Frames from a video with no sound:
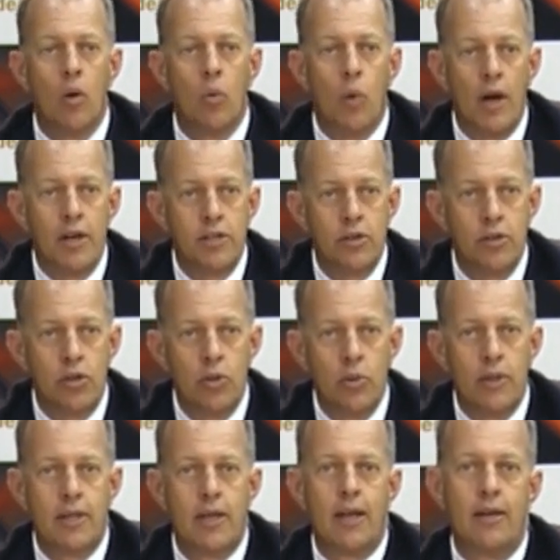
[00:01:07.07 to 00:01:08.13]
Why should you
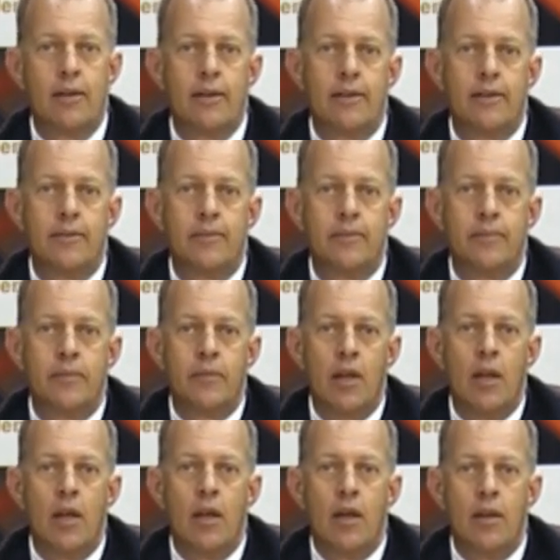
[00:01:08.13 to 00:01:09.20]
attend?
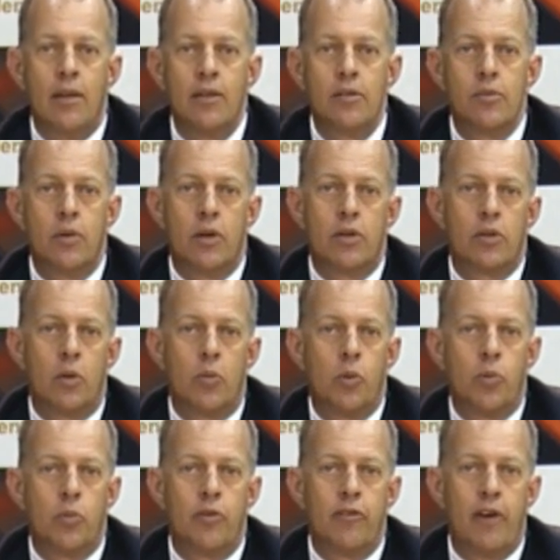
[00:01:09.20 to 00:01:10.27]
This workshop
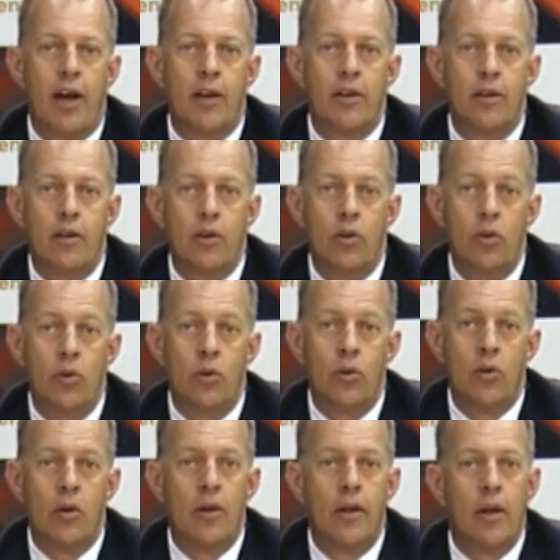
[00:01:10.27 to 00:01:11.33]
will provide you
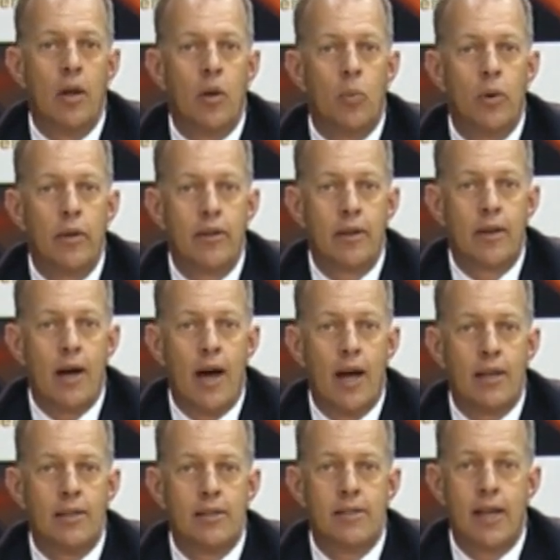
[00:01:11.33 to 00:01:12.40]
with the
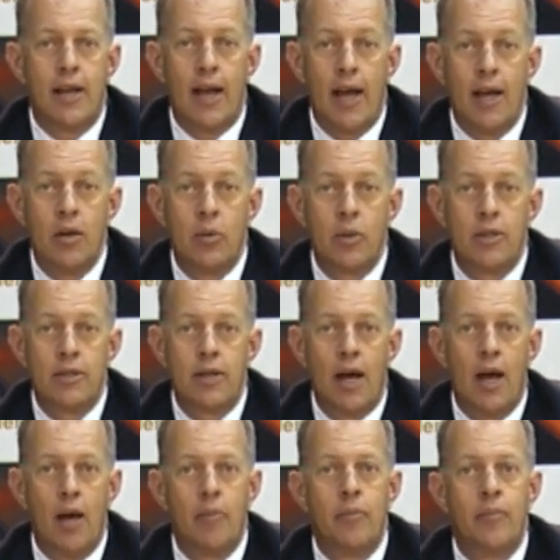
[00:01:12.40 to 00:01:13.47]
guidance and adequate
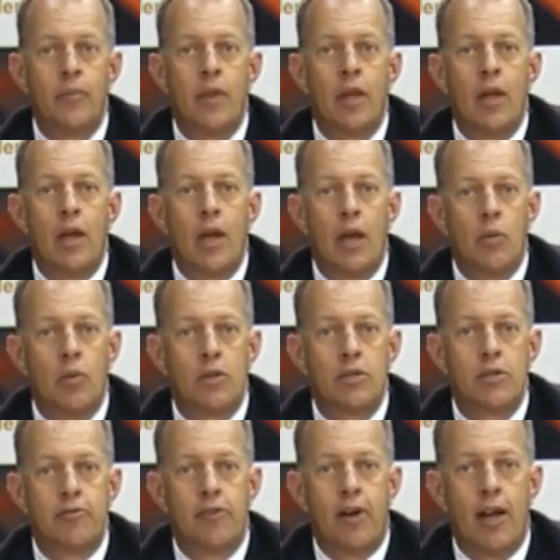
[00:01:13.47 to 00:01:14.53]
time in which
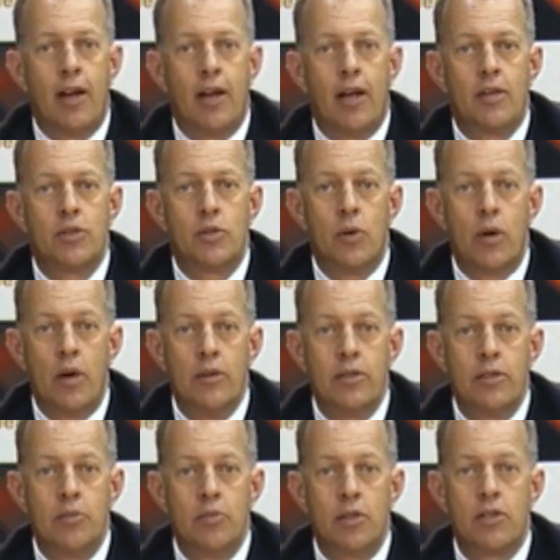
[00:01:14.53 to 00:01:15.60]
to finalize your own
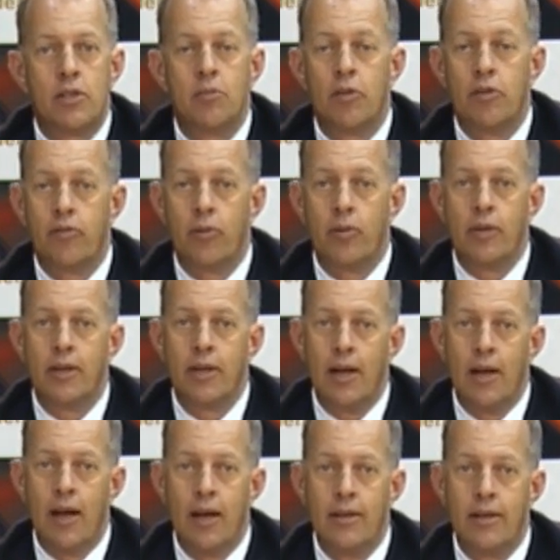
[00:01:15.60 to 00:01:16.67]
submission before the
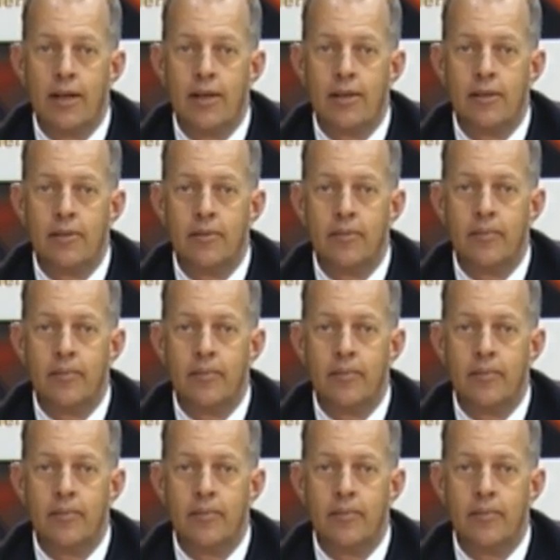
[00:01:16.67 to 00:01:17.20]
deadline date.